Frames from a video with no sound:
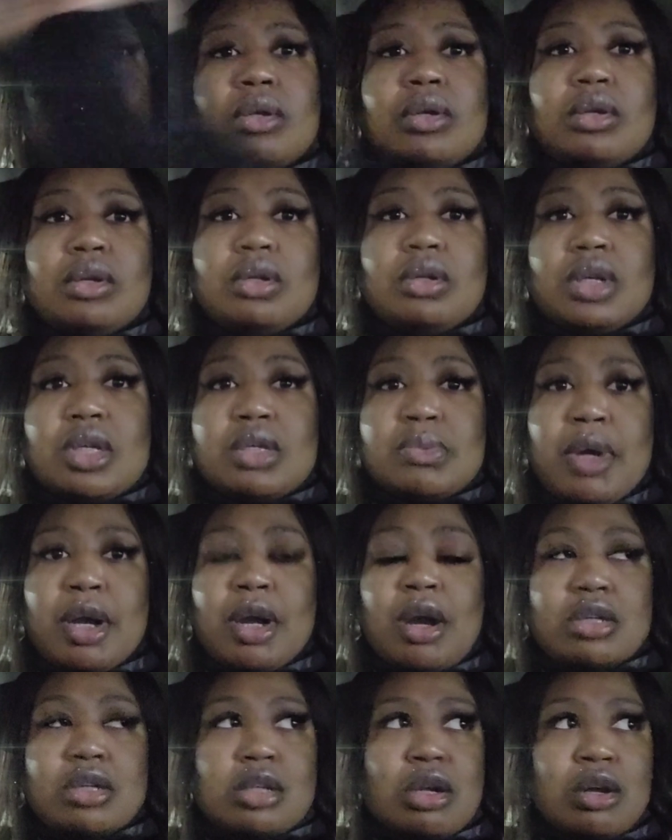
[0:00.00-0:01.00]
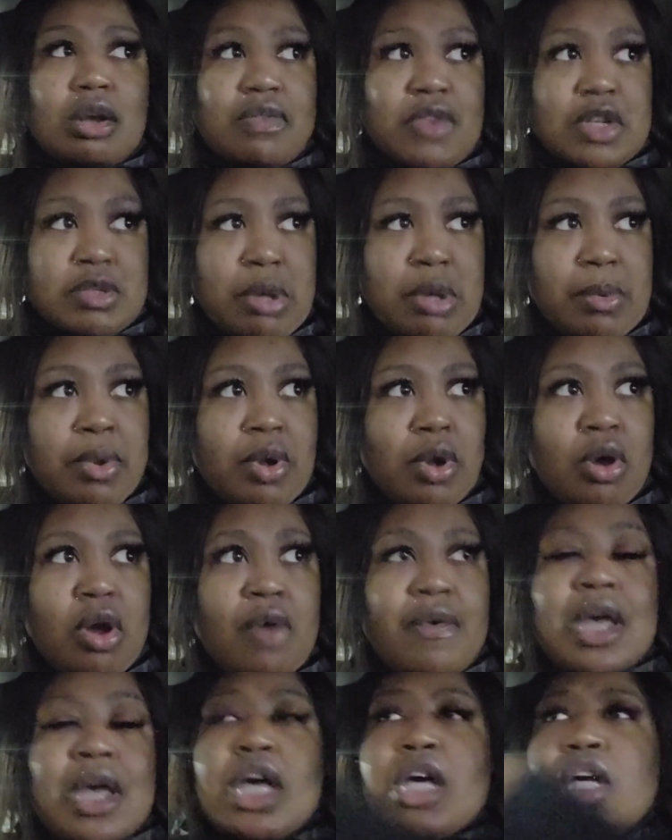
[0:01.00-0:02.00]
Because my car's not off. This probably won't go.
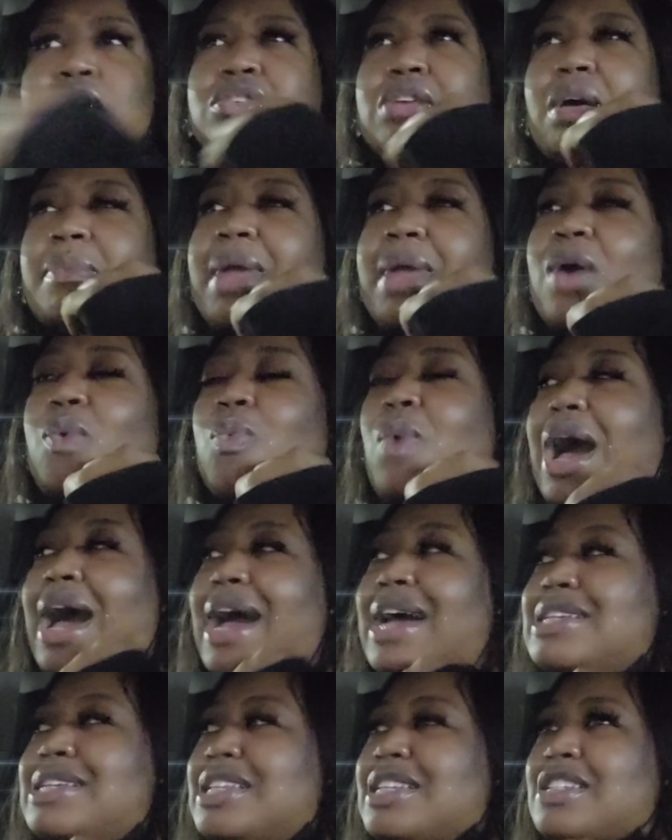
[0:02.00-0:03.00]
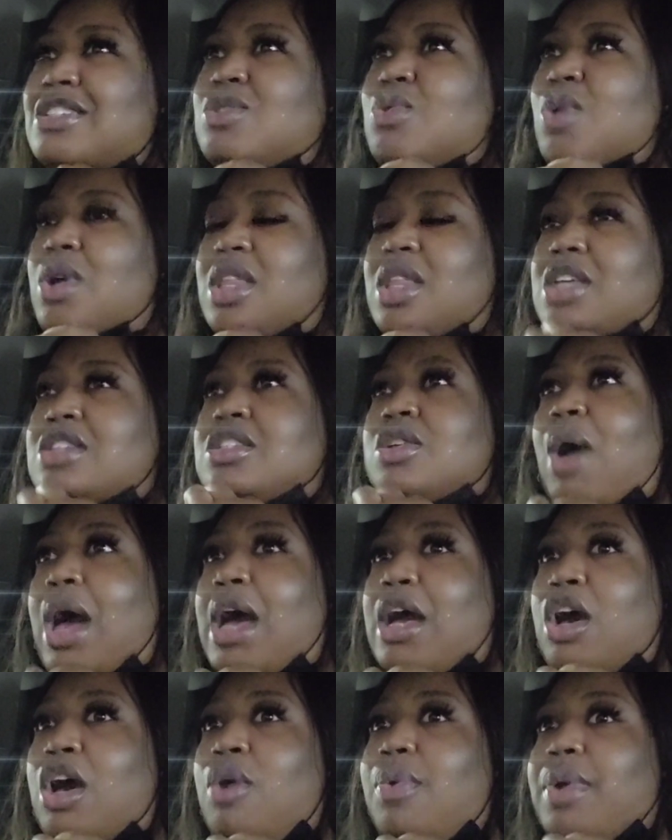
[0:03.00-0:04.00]
So I'm like, why is this doing this? So I
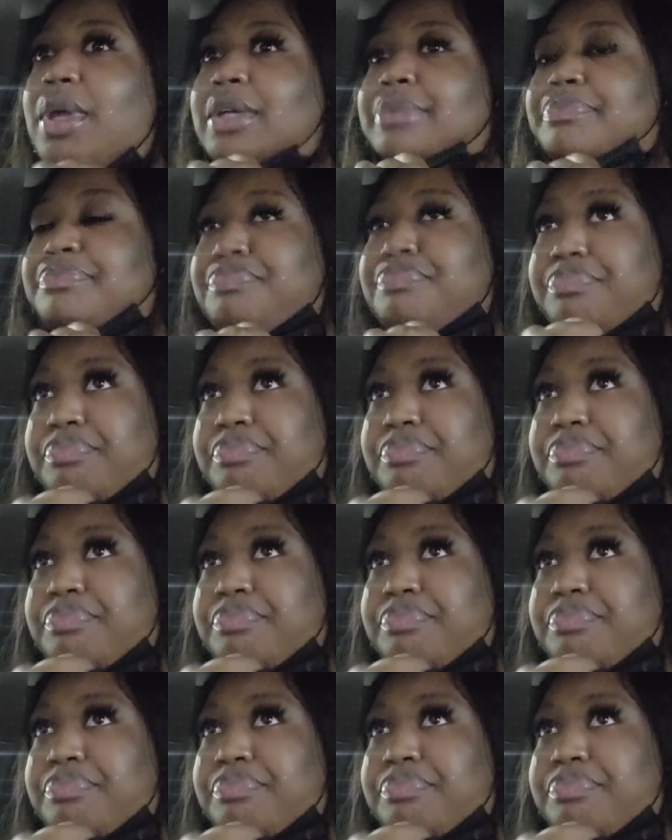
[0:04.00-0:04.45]
go in.